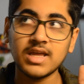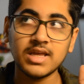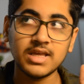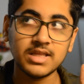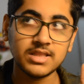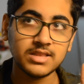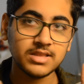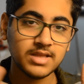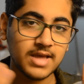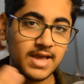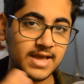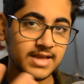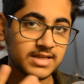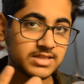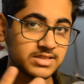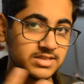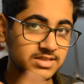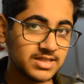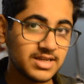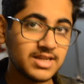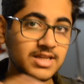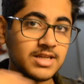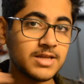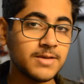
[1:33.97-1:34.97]
in the
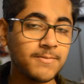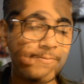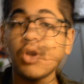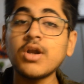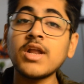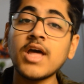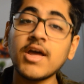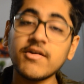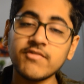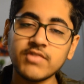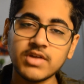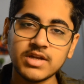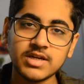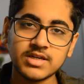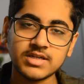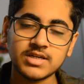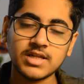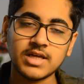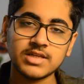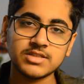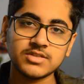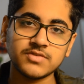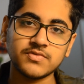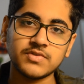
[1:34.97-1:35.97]
X3. Not having it
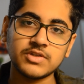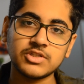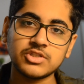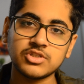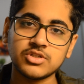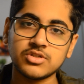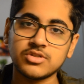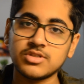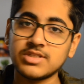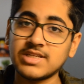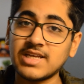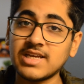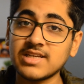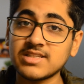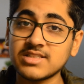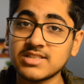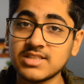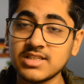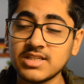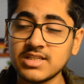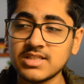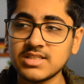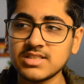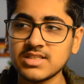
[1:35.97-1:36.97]
as a feature on the
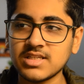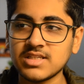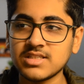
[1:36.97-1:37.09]
X3s